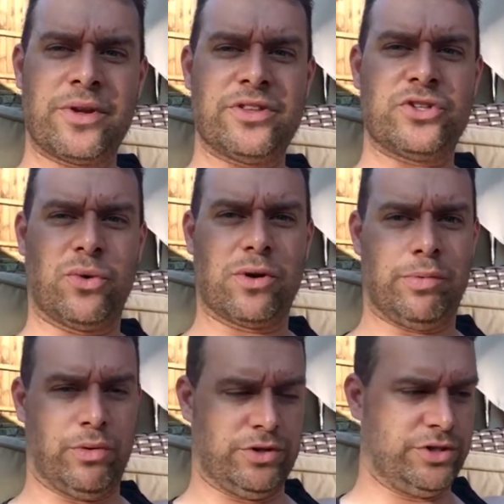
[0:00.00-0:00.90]
read the
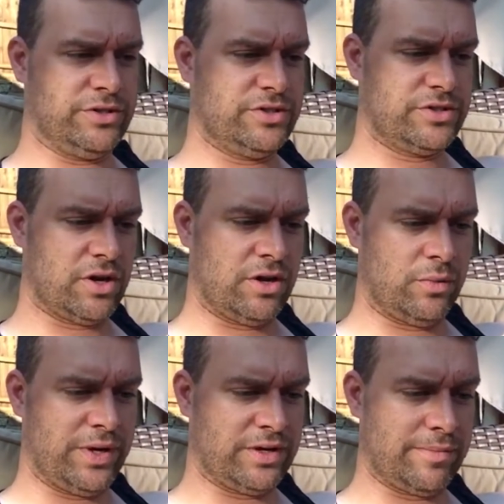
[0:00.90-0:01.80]
Torah portions on
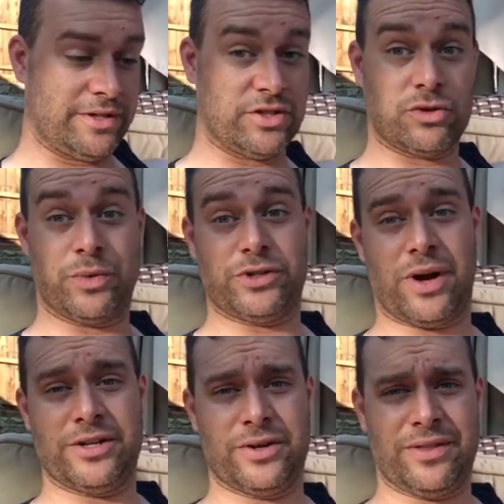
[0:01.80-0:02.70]
a weekly basis, or we
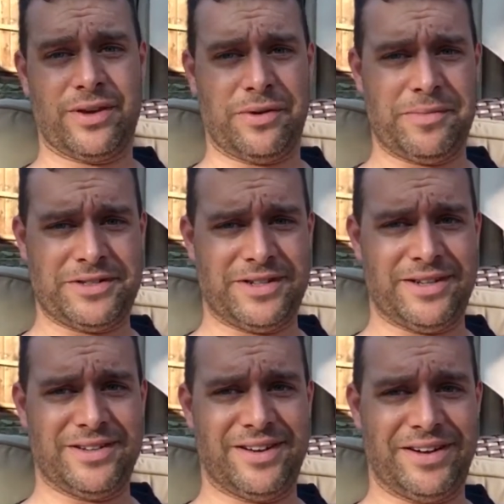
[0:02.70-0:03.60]
try to. I think we missed
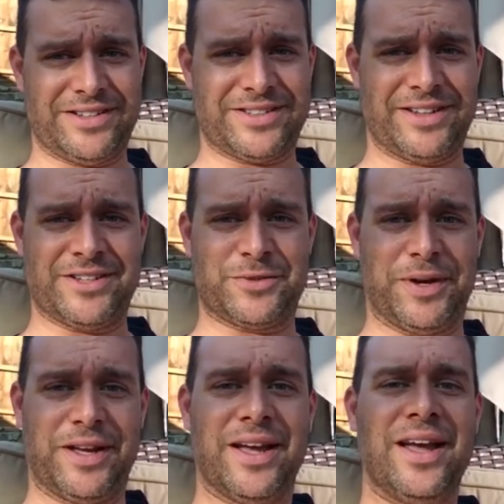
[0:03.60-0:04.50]
it honestly this
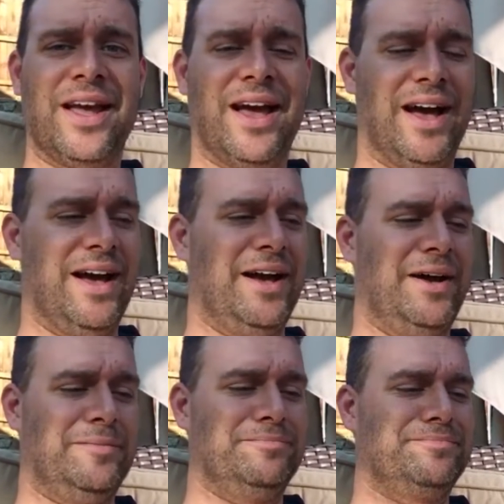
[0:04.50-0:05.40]
week,
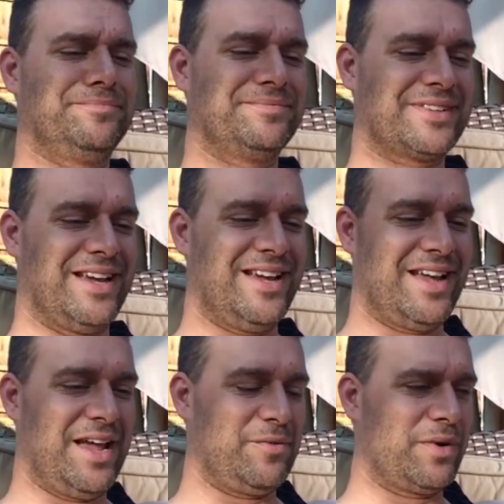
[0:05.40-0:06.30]
um,
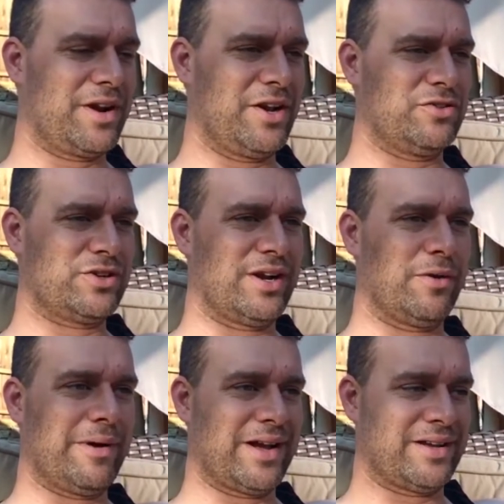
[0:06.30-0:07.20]
and we're going to go try to
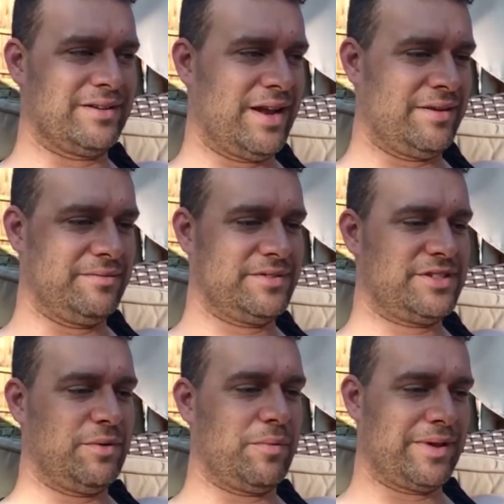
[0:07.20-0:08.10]
go back and
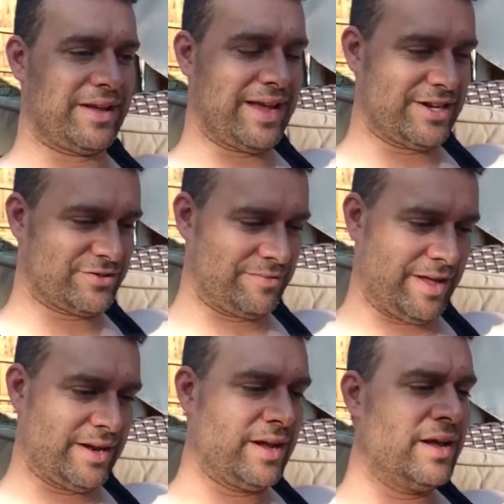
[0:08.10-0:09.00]
see what we can catch from
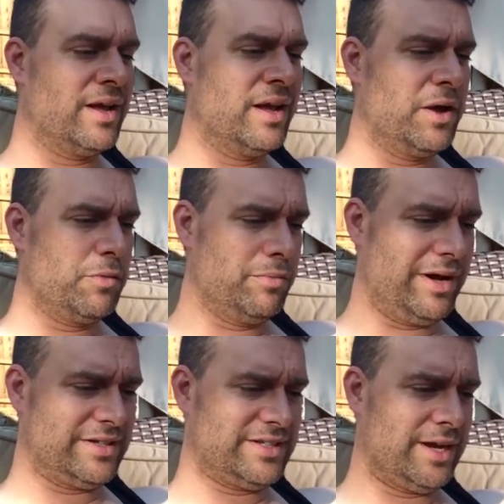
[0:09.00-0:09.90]
that.
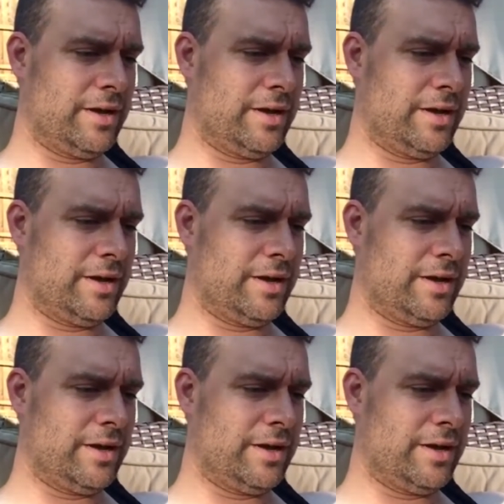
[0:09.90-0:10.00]
But